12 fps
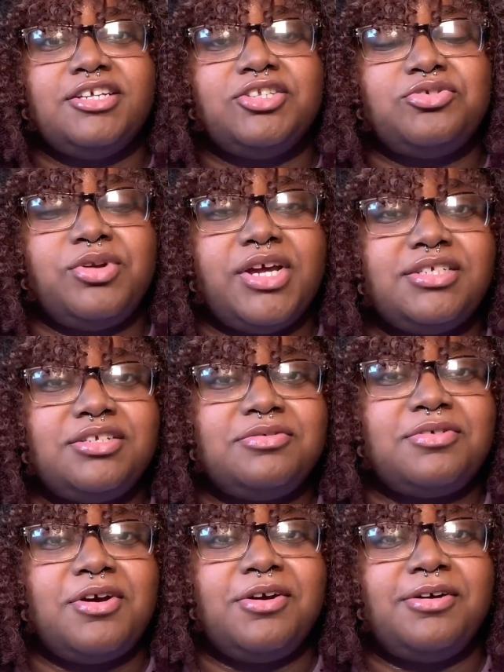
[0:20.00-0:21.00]
2 days in a
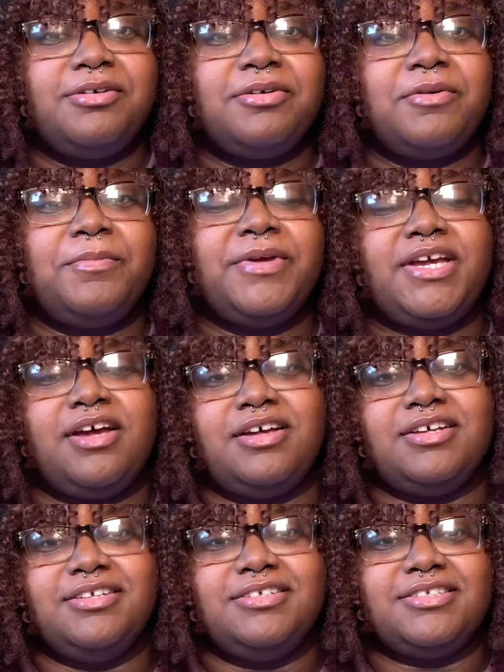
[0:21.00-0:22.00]
row
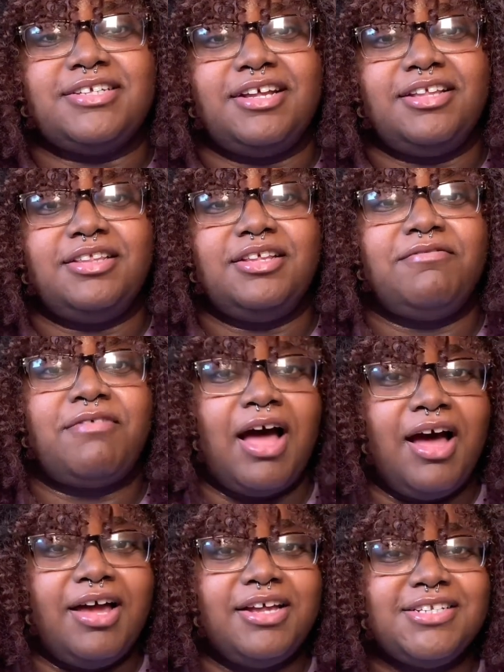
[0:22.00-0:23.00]
because the
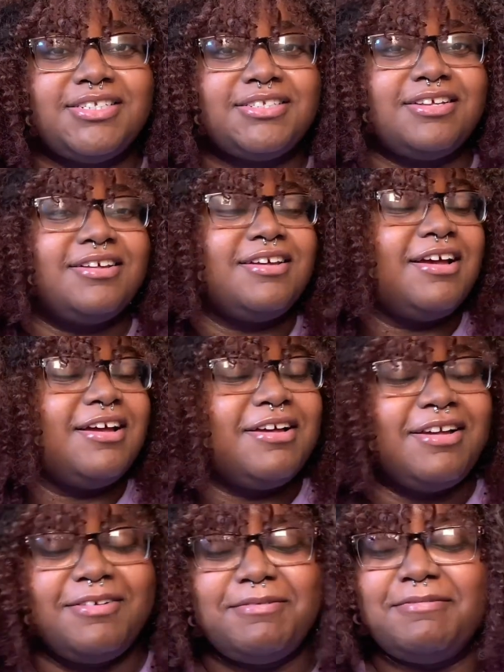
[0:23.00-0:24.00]
finds,
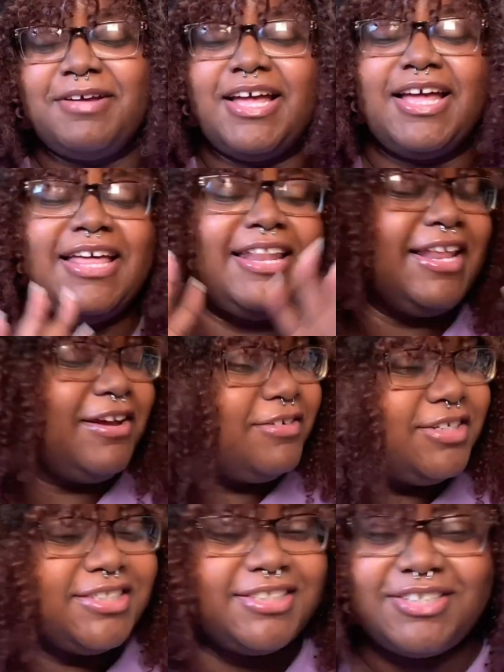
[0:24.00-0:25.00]
they were
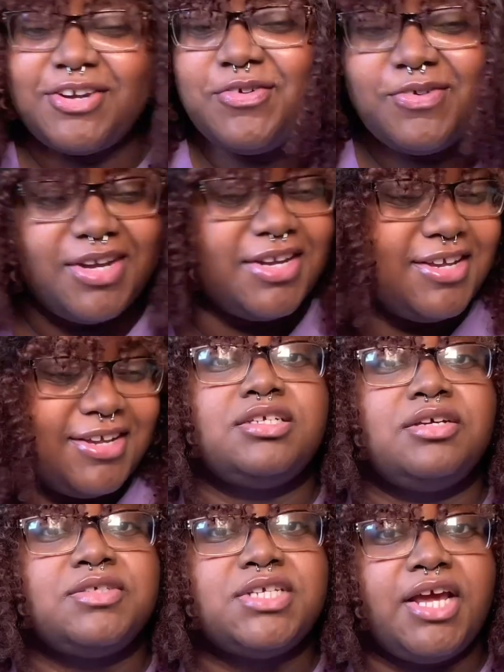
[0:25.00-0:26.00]
just too good.
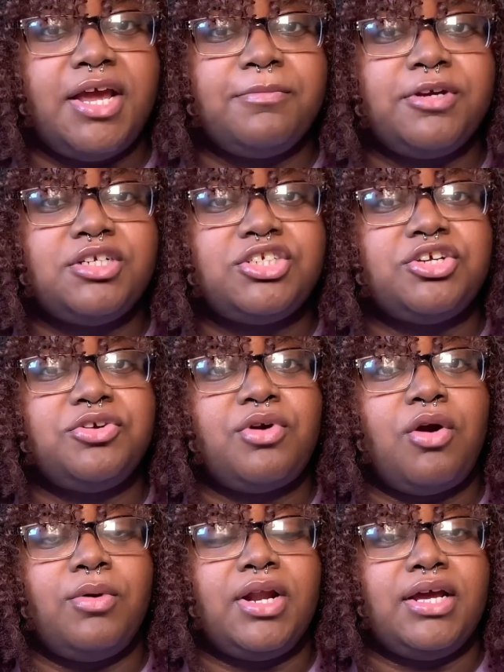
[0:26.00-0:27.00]
So today I'm going to show you
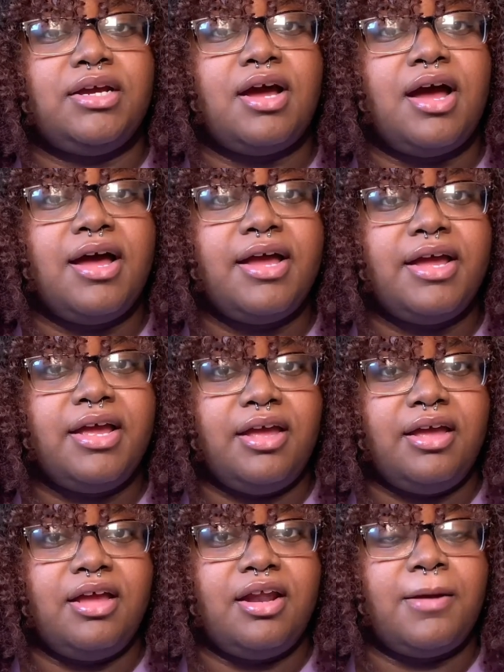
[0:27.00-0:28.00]
all what I got,
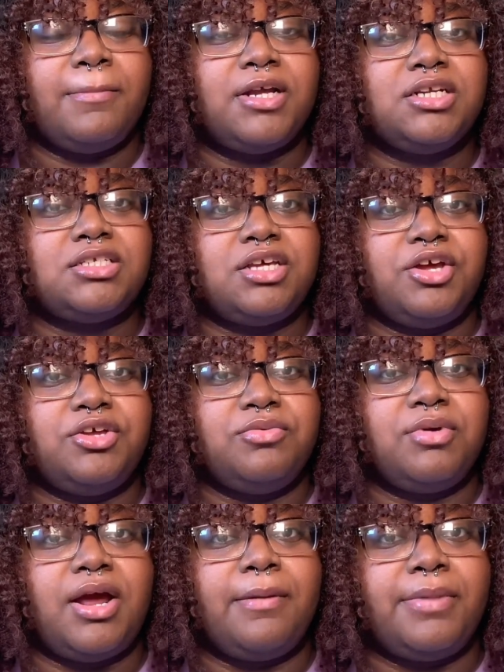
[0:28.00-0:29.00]
and I'm going to tell you
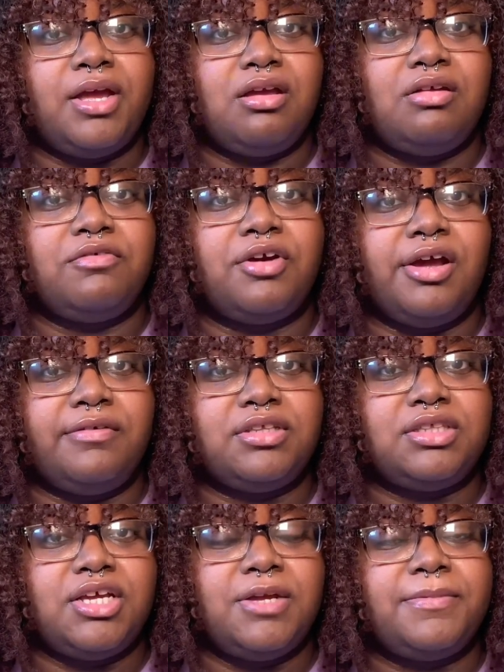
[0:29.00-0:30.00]
what I paid for
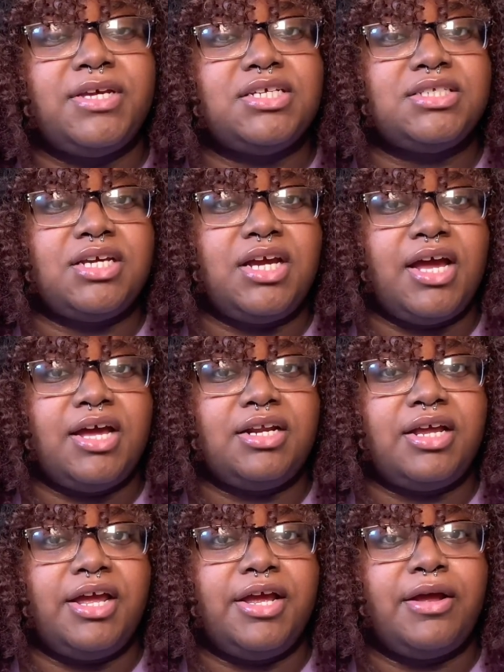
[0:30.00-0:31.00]
everything, because they
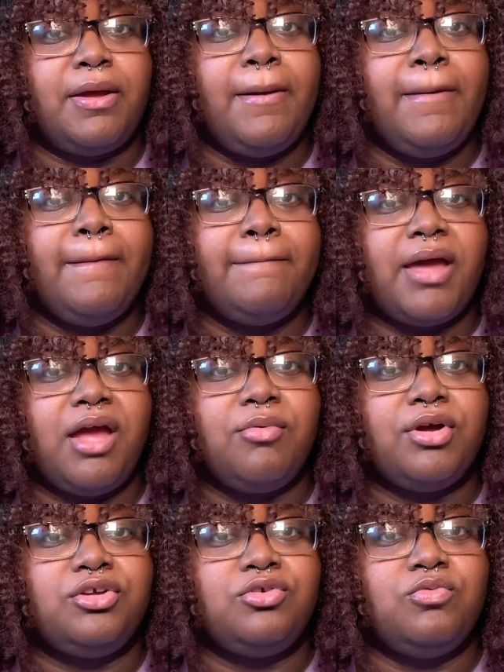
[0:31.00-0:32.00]
had a pay
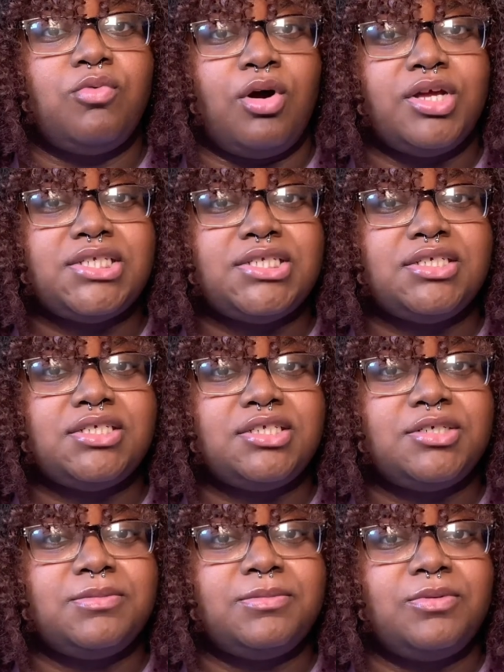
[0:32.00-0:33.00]
what you want
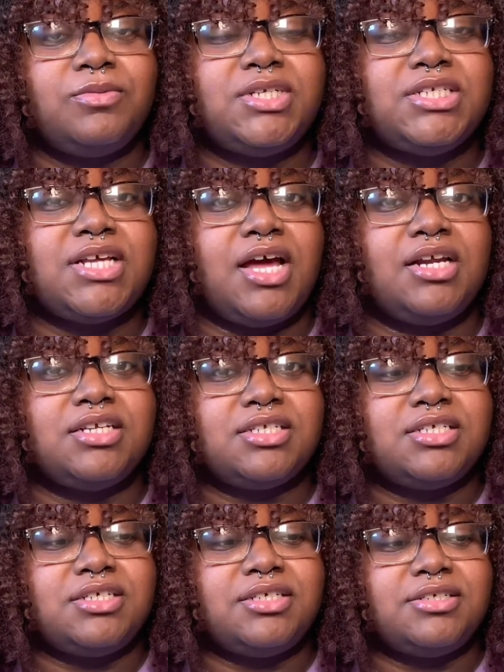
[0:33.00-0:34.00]
system, which is
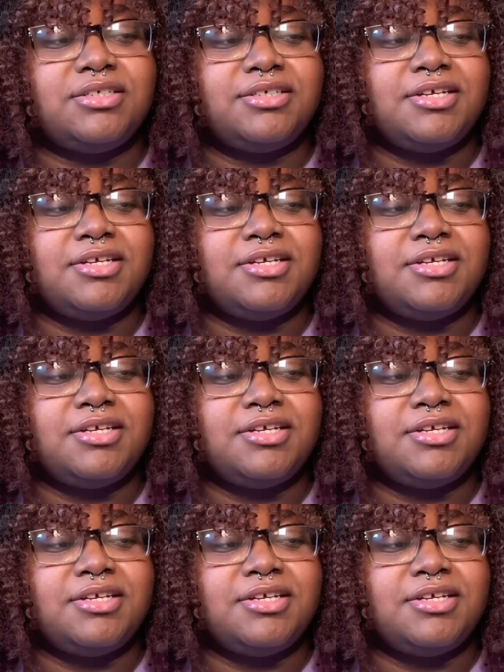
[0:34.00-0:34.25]
honestly